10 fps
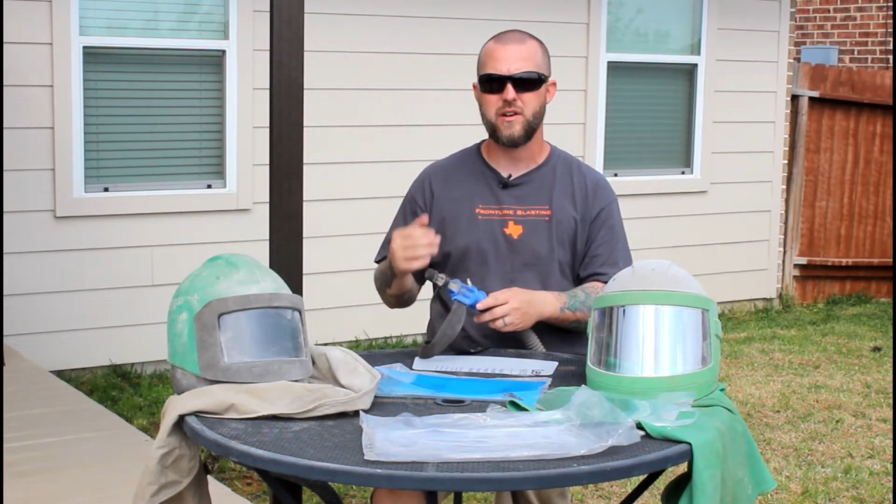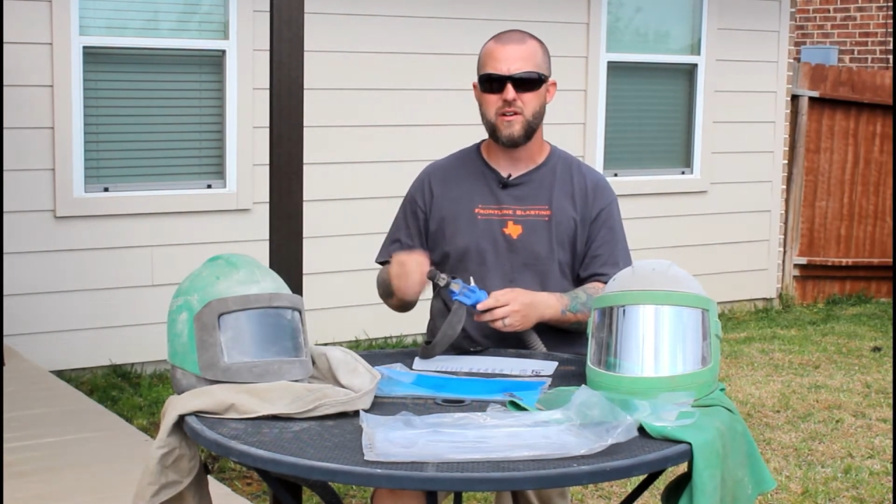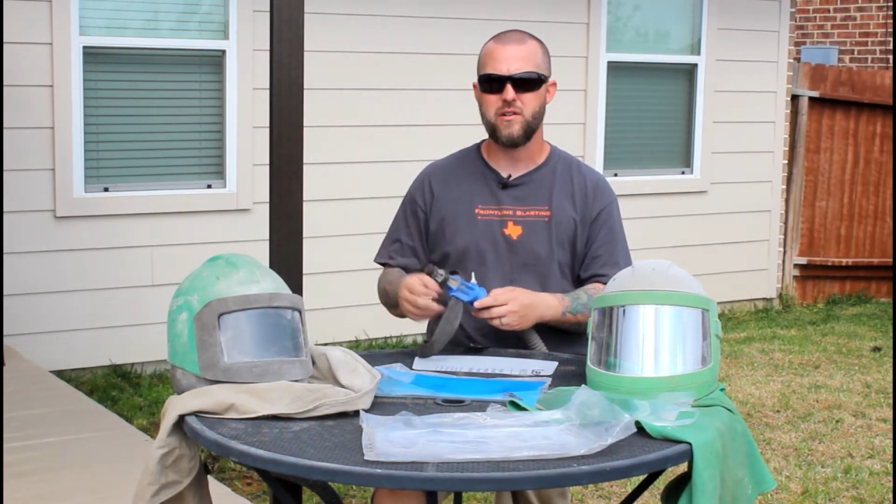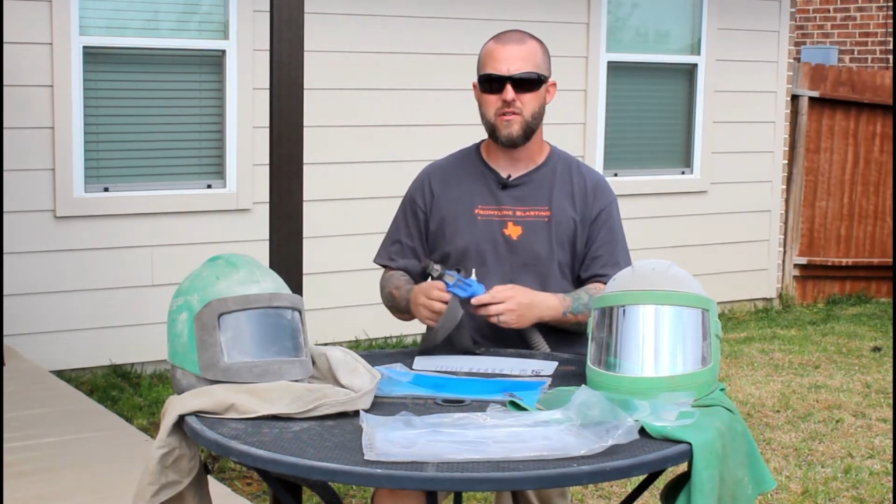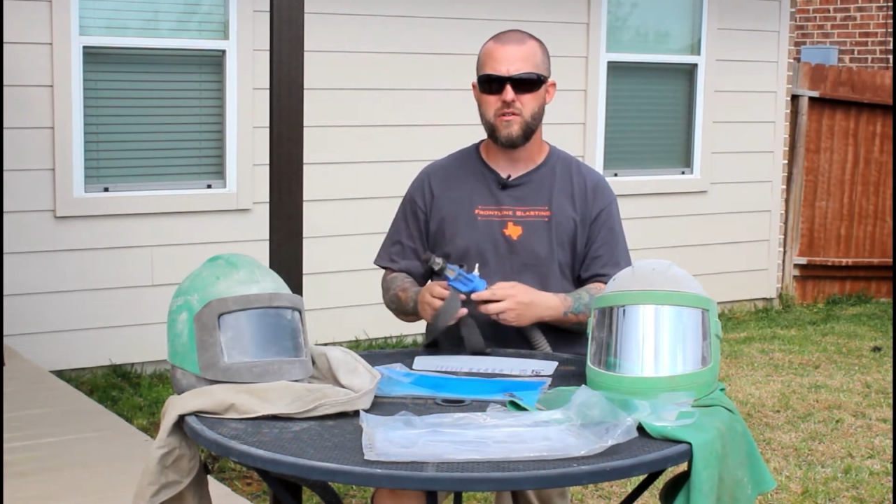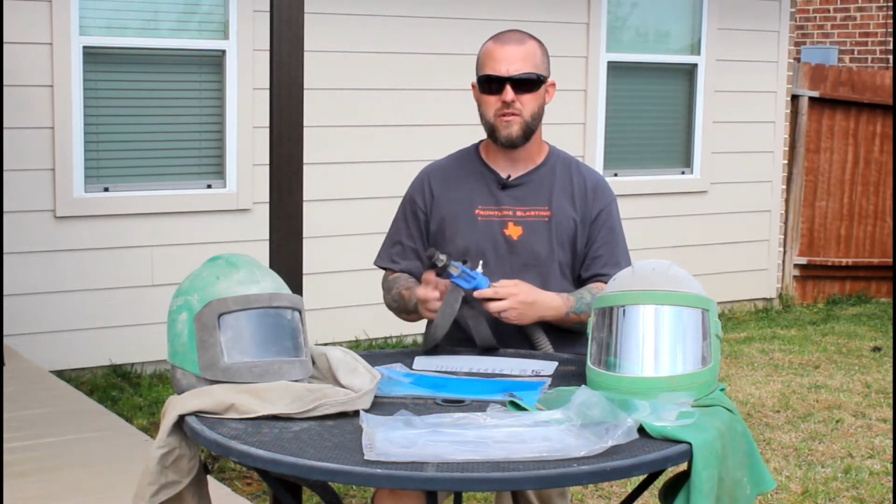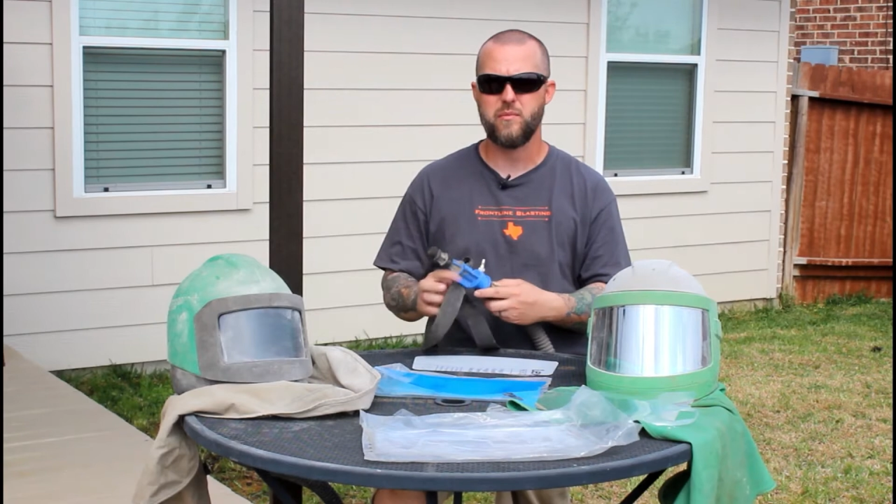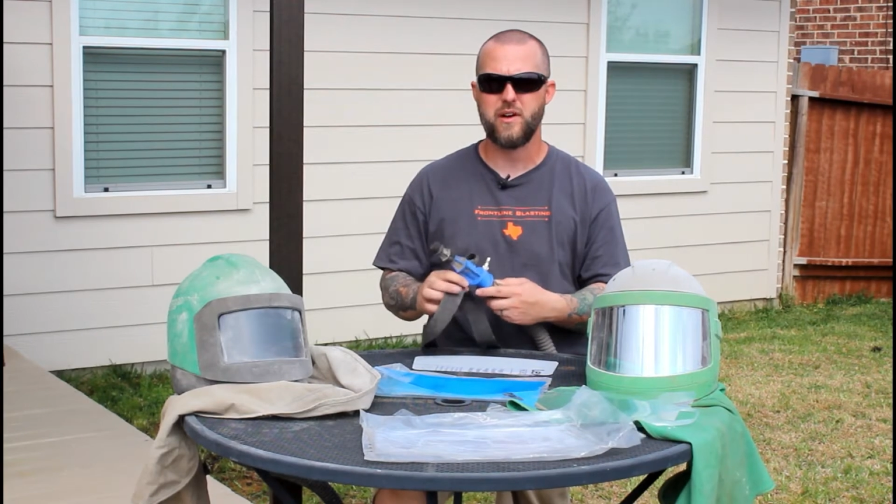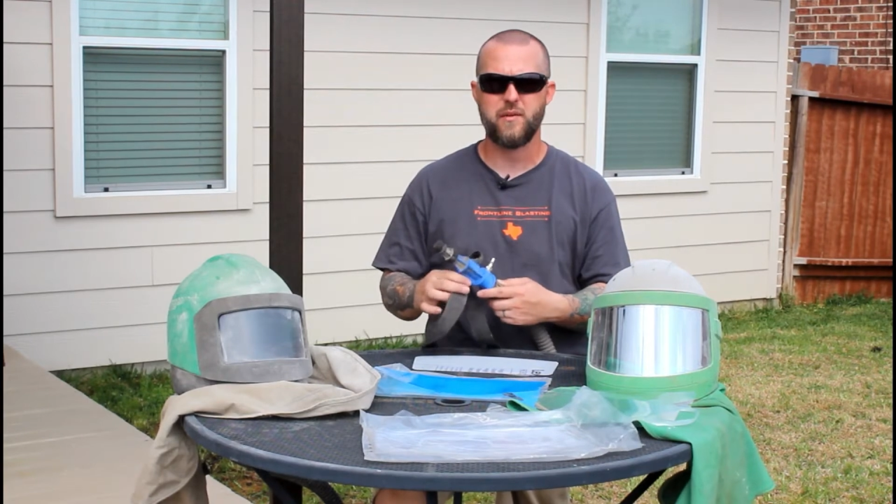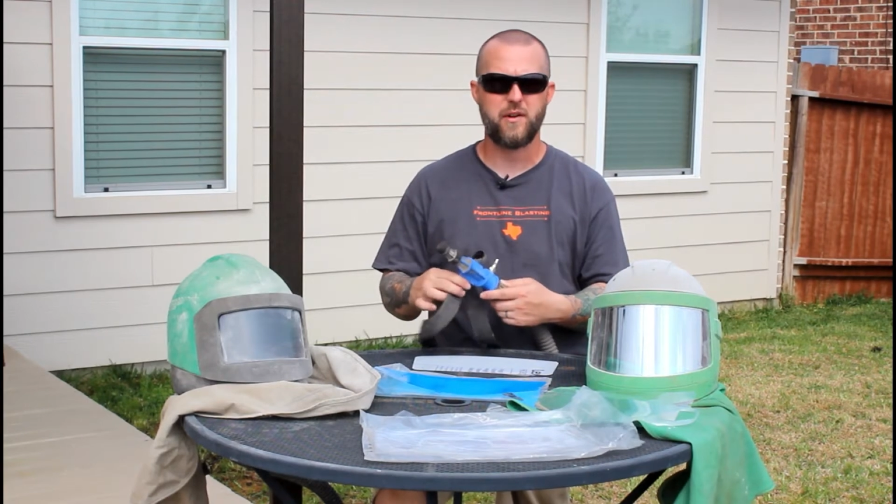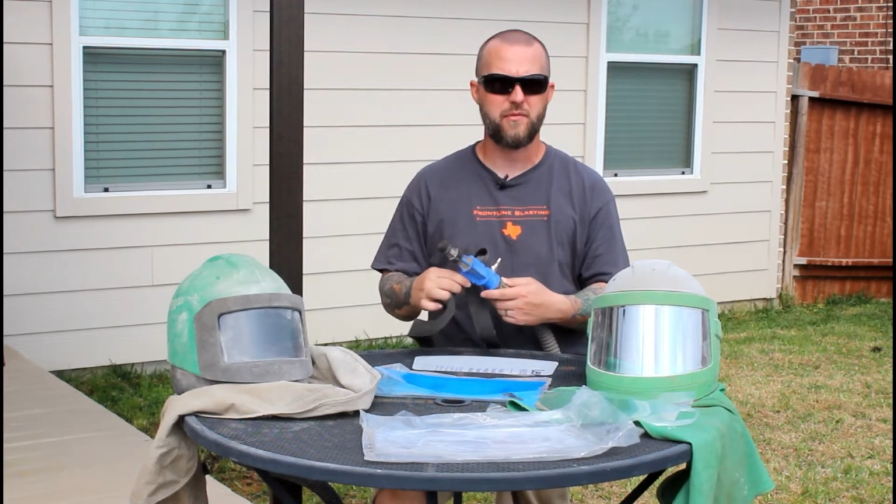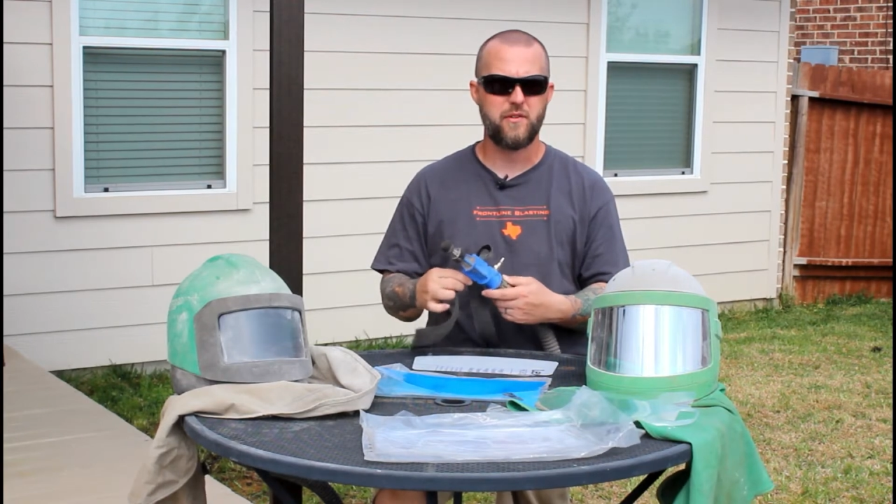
into your hood by about